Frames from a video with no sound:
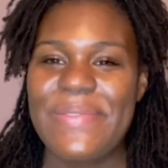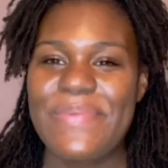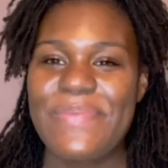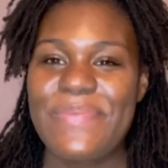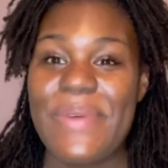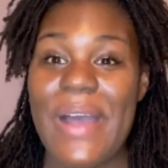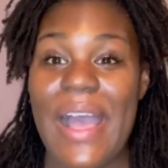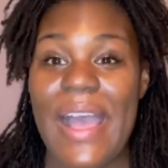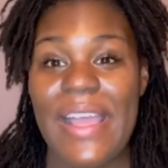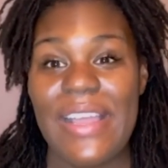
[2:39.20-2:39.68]

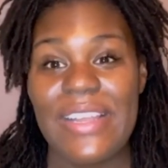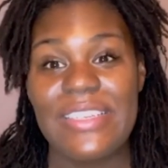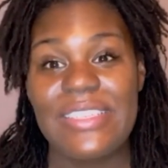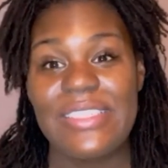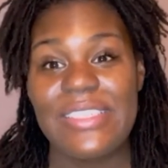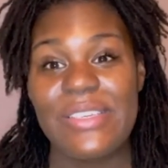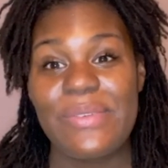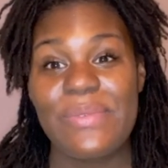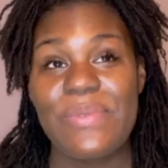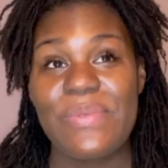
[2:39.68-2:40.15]
I
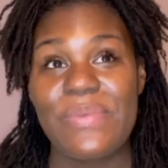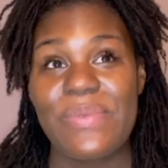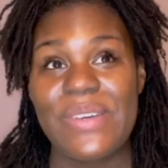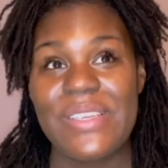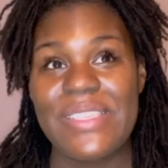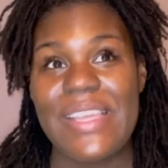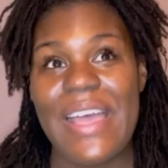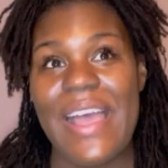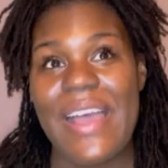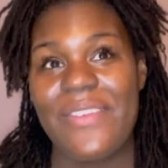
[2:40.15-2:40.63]
actually
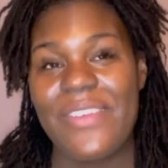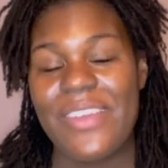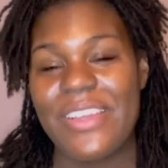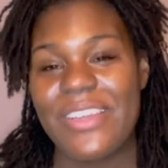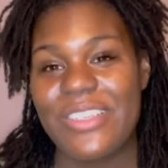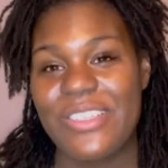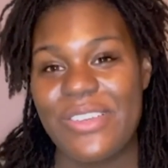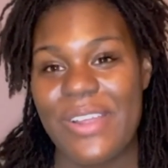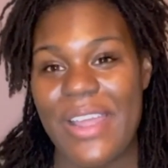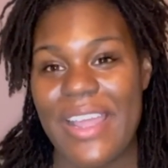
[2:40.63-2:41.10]
was having
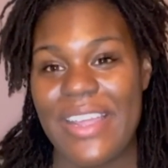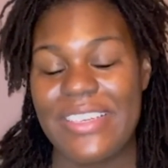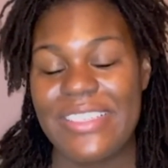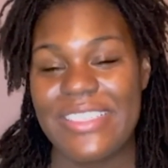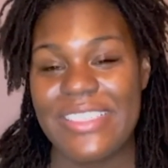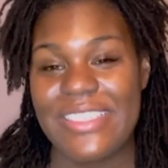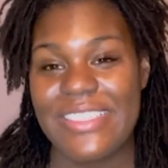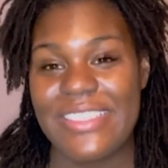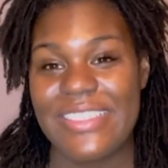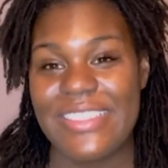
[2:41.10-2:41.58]

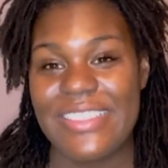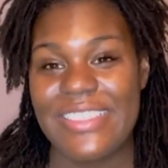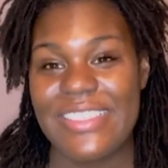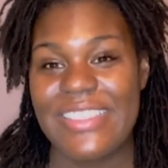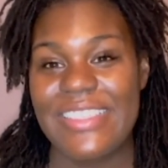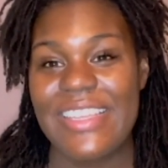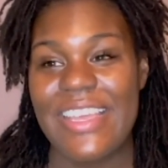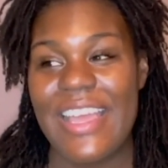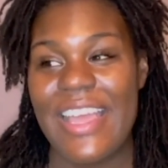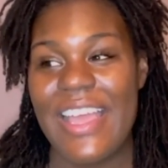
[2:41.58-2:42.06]

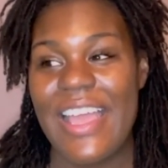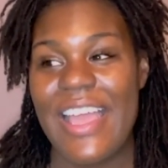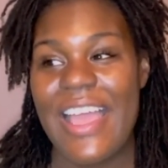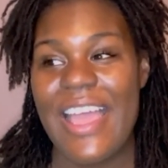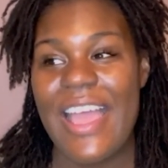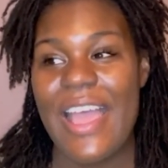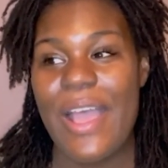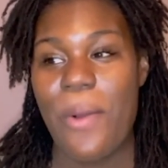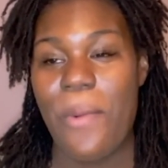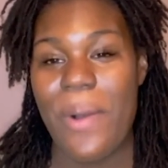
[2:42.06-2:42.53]
contractions
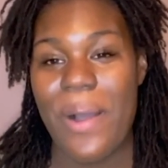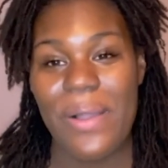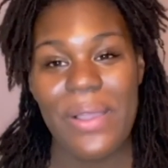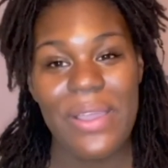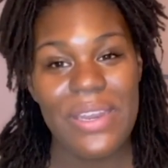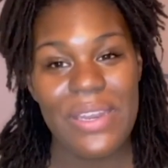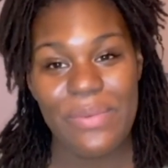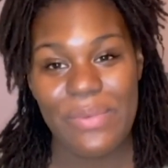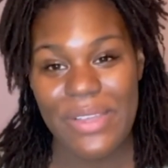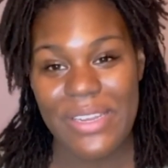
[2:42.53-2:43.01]
while
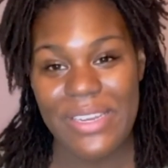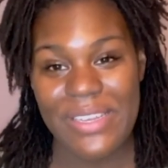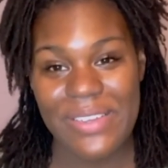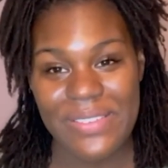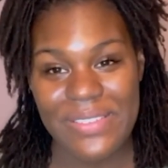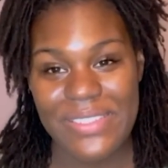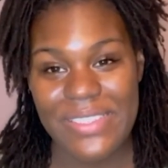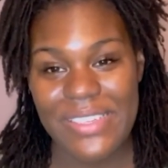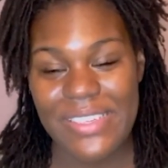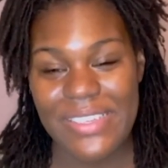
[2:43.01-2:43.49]
getting my
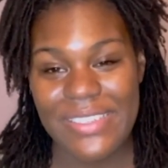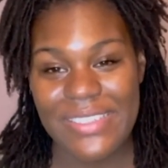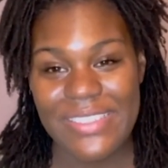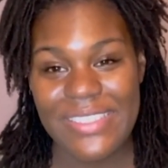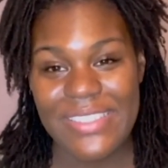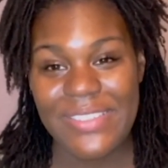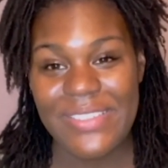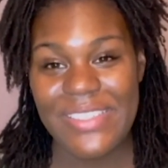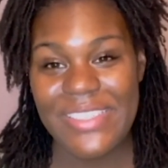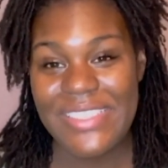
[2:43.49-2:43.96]
nails done.
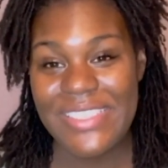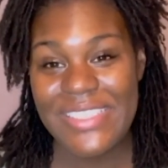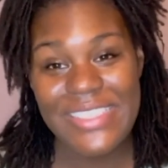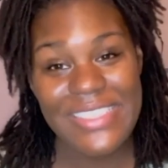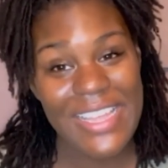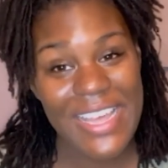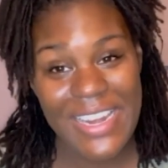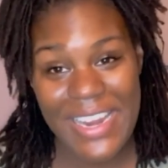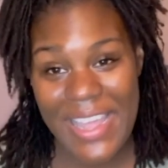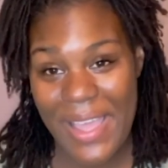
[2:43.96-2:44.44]
So this is
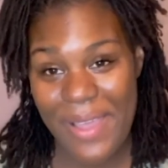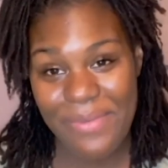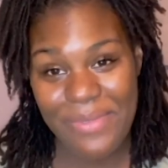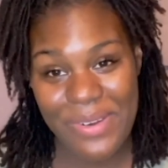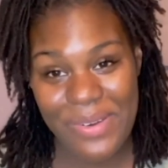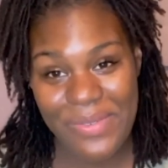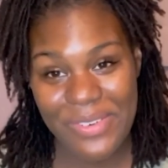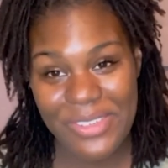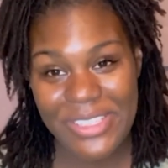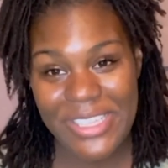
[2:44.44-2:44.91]
not an
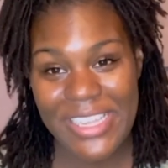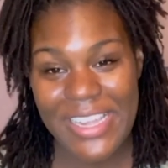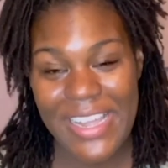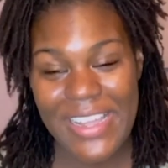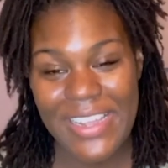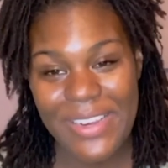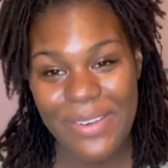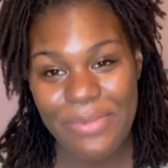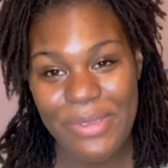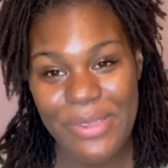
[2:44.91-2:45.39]
abnormal thing. I
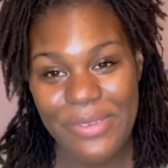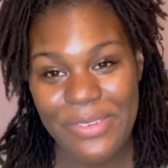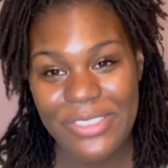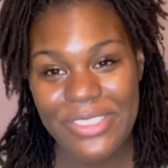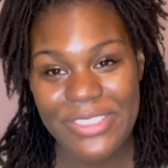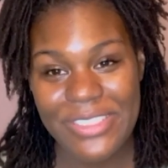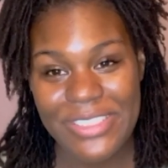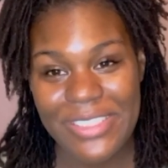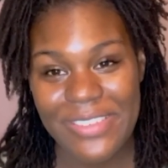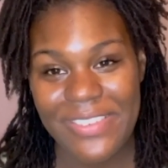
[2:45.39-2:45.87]
hear people
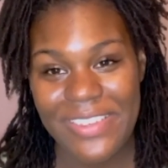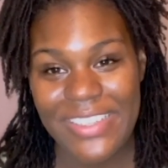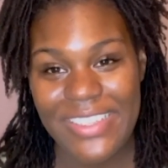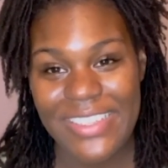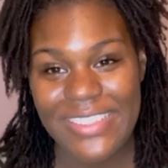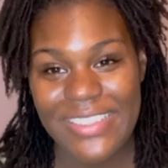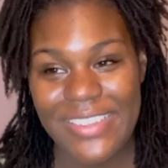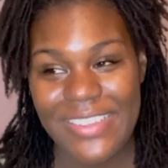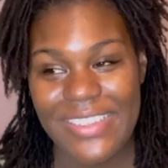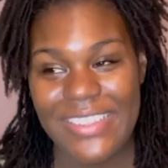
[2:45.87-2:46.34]
do stuff like
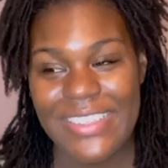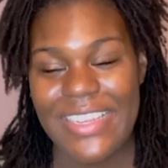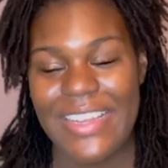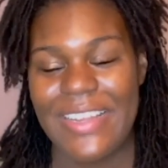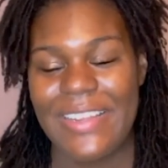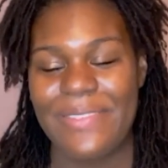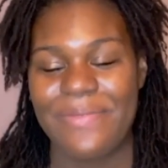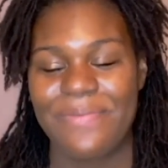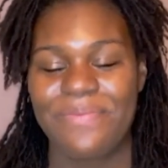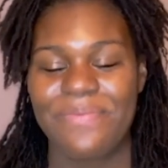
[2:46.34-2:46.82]
this all the
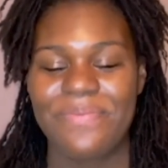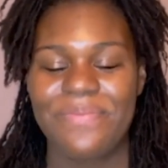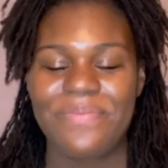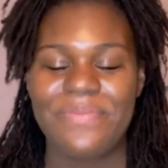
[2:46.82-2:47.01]
time.